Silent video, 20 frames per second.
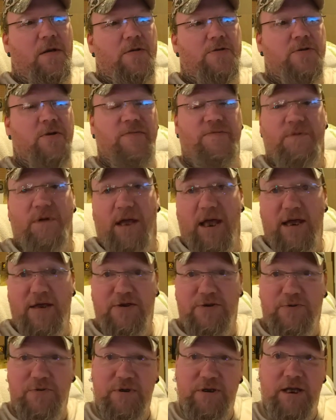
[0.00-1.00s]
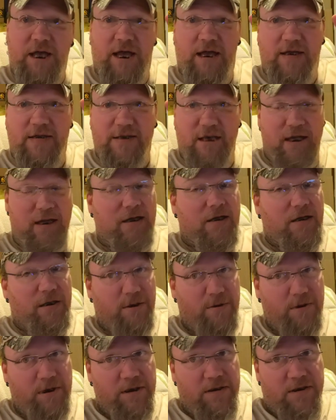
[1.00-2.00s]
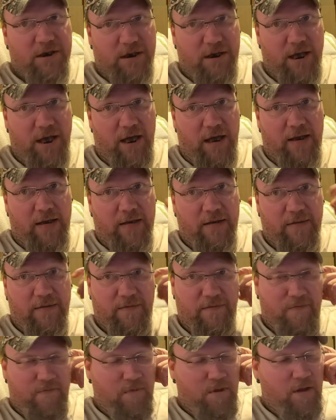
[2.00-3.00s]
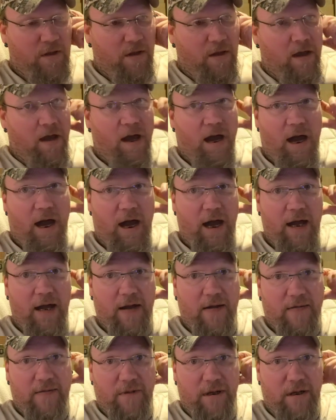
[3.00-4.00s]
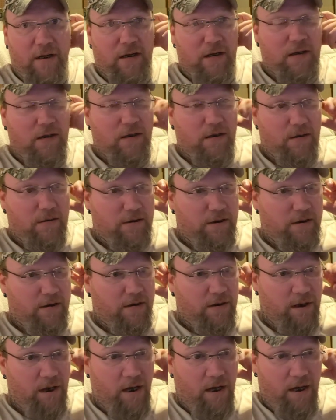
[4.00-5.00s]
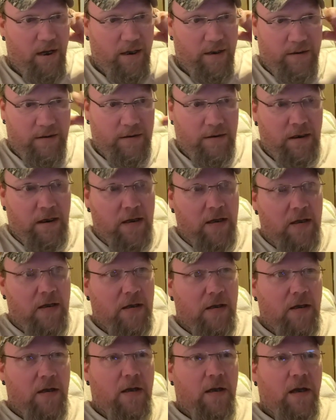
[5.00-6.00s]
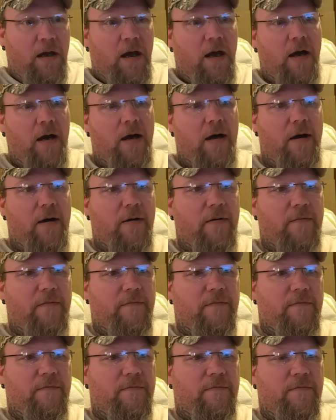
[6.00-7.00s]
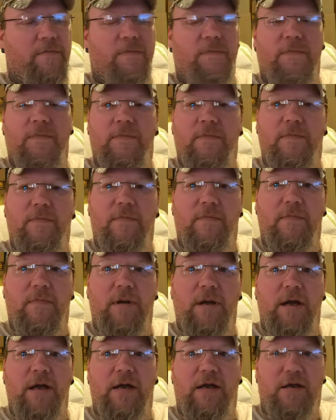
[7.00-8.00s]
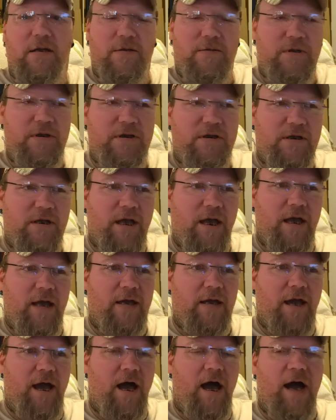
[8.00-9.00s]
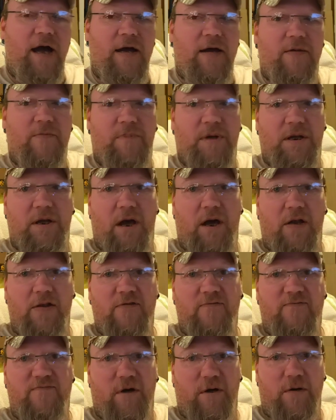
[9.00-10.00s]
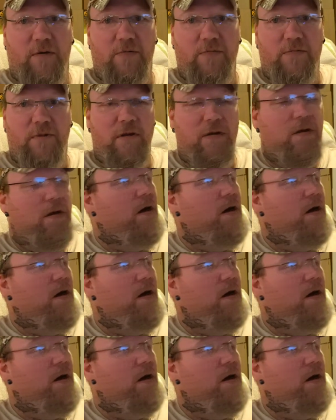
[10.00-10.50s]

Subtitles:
So for the last 3 days, including today, I have, oh dear God, including today, I have been on the phone,